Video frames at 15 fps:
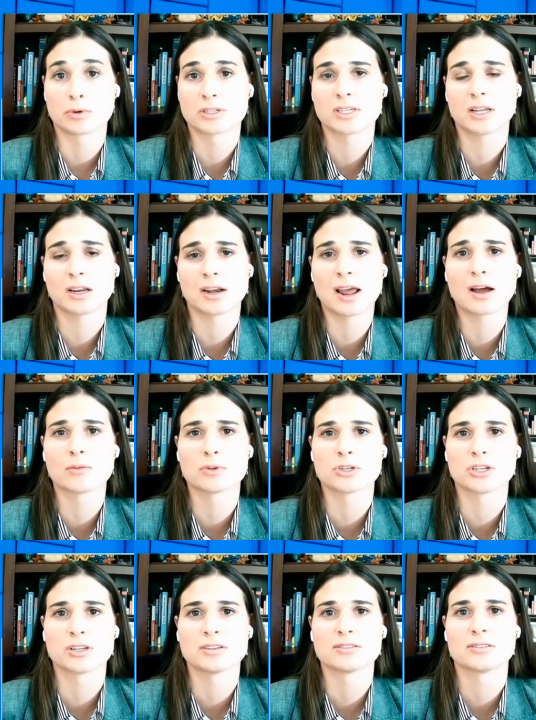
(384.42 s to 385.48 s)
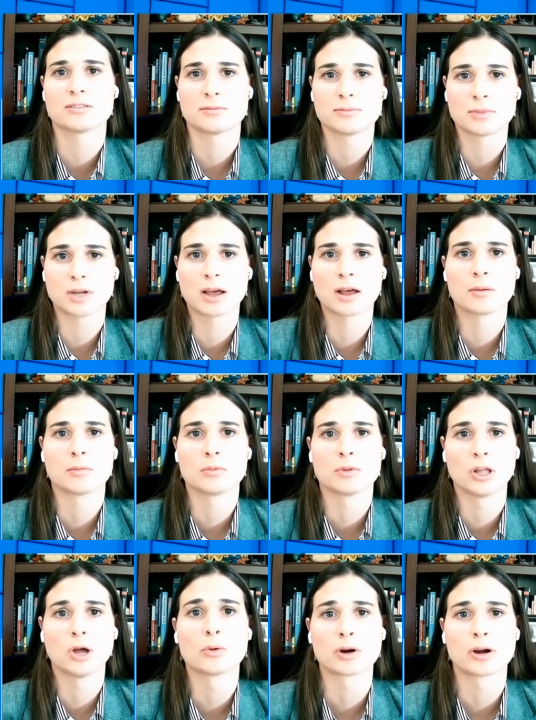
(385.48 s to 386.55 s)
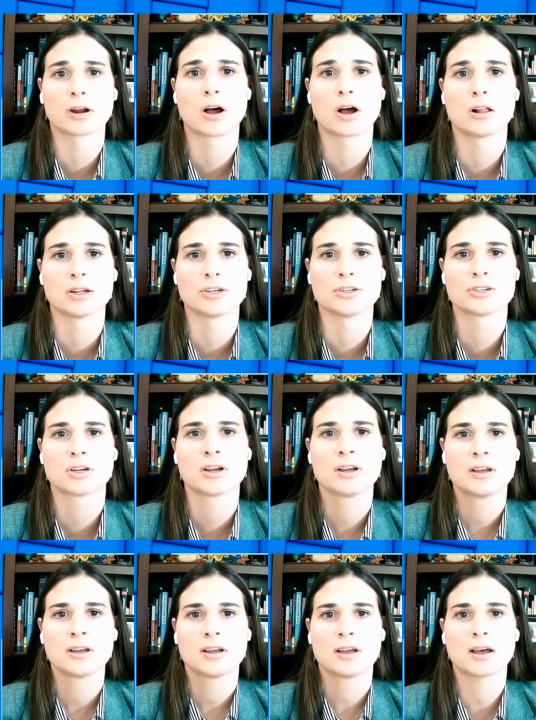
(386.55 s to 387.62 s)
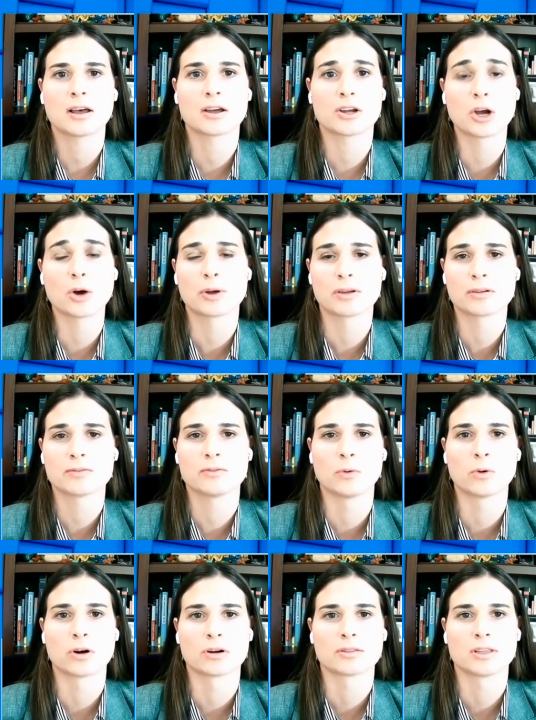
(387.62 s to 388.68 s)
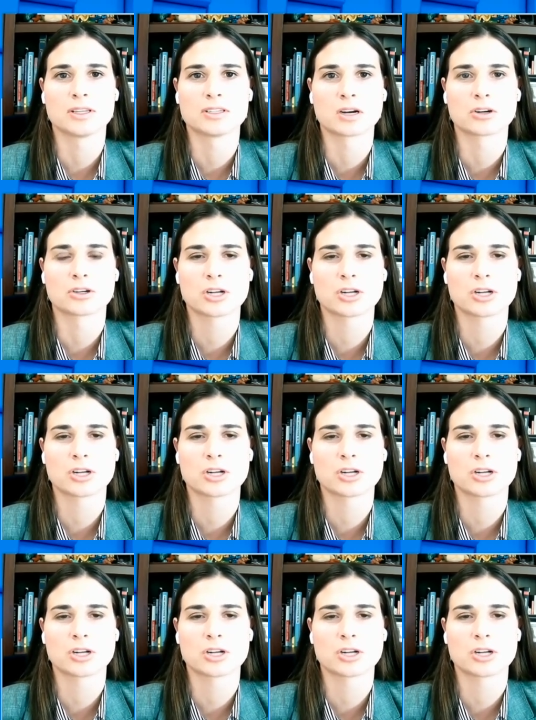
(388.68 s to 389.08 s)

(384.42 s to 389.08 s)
we're seeing now, which is um, lowering college uh, going for these younger